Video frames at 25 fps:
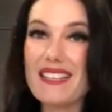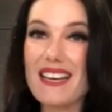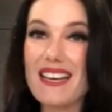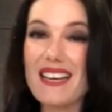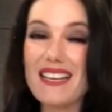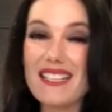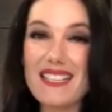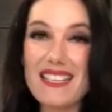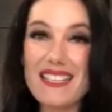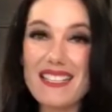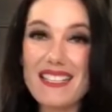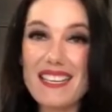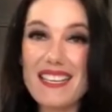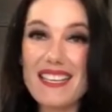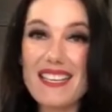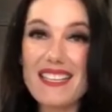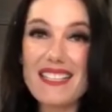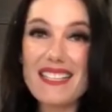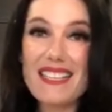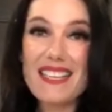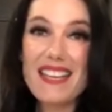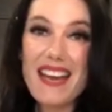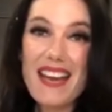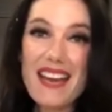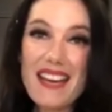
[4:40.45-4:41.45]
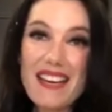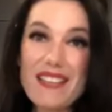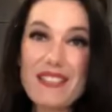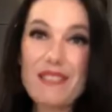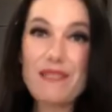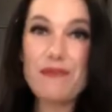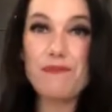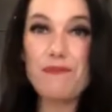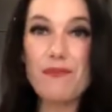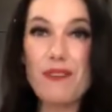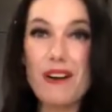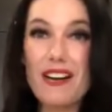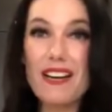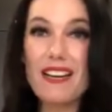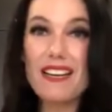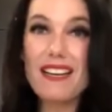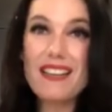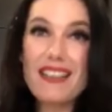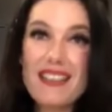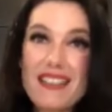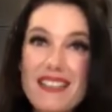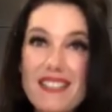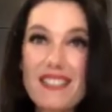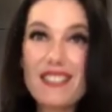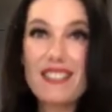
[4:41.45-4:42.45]
It's as easy as 1,
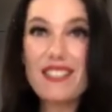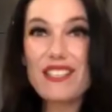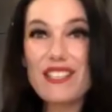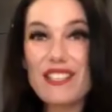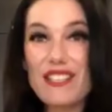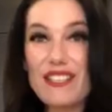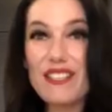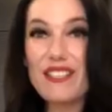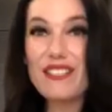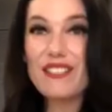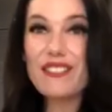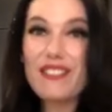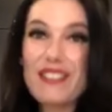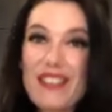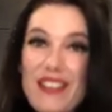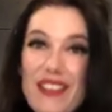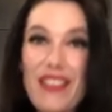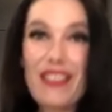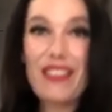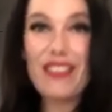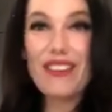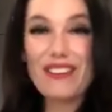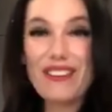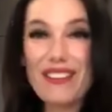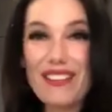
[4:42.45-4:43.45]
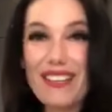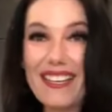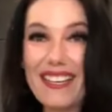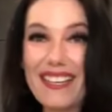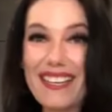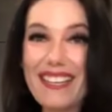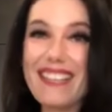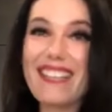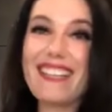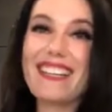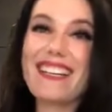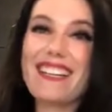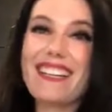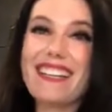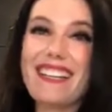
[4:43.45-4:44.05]
2, 3.